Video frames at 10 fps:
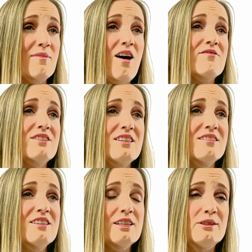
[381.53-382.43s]
often.
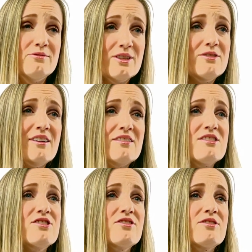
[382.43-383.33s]
He'll run around in
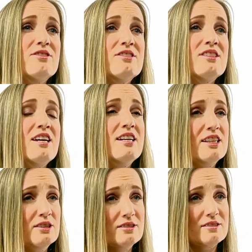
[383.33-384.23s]
circles,
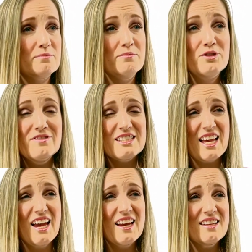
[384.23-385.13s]
he'll move his
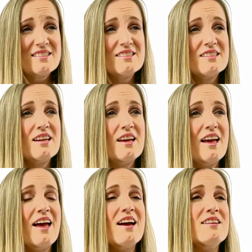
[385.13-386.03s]
hands,
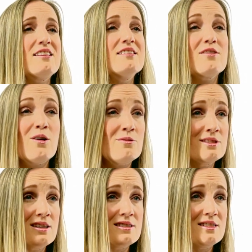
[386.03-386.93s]
and he's always
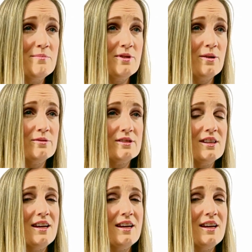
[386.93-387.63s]
on his tiptoes.